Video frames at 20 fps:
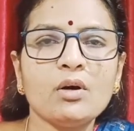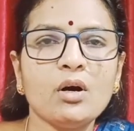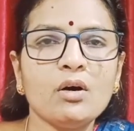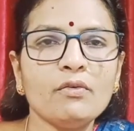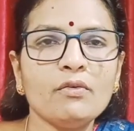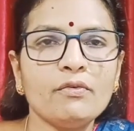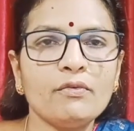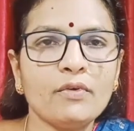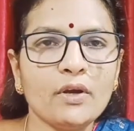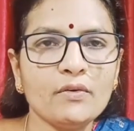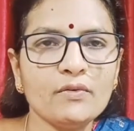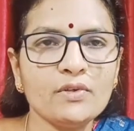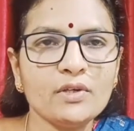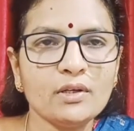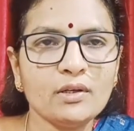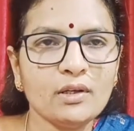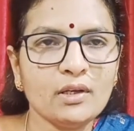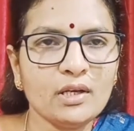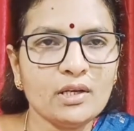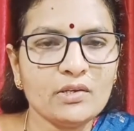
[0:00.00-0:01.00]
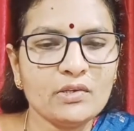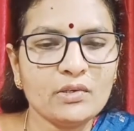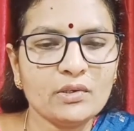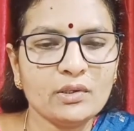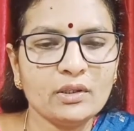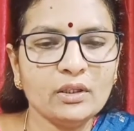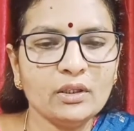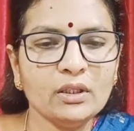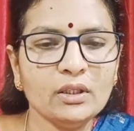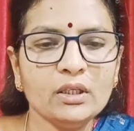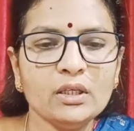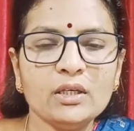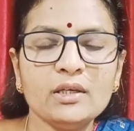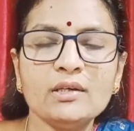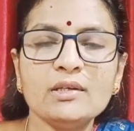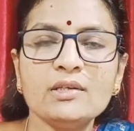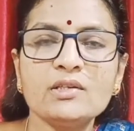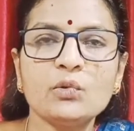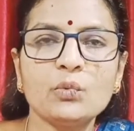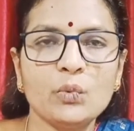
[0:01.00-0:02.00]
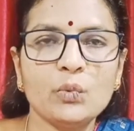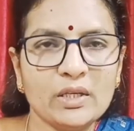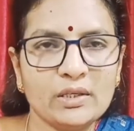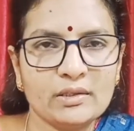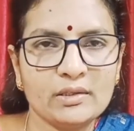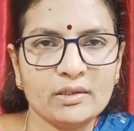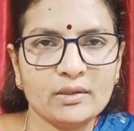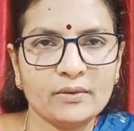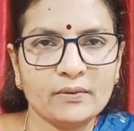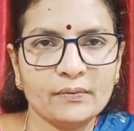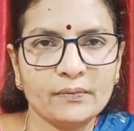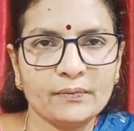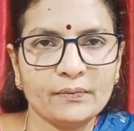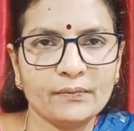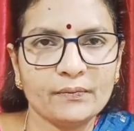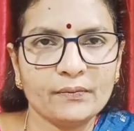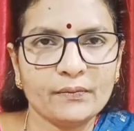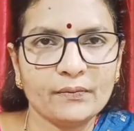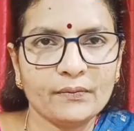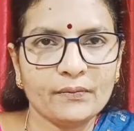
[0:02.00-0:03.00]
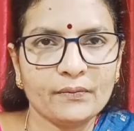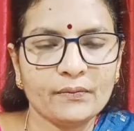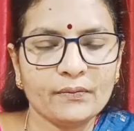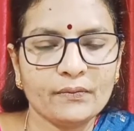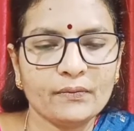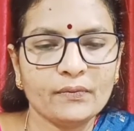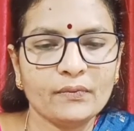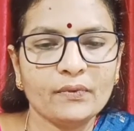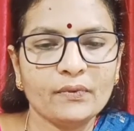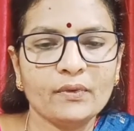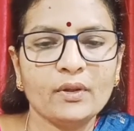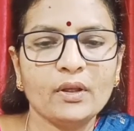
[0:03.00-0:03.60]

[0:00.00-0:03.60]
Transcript: The main reason of wave generation is wind.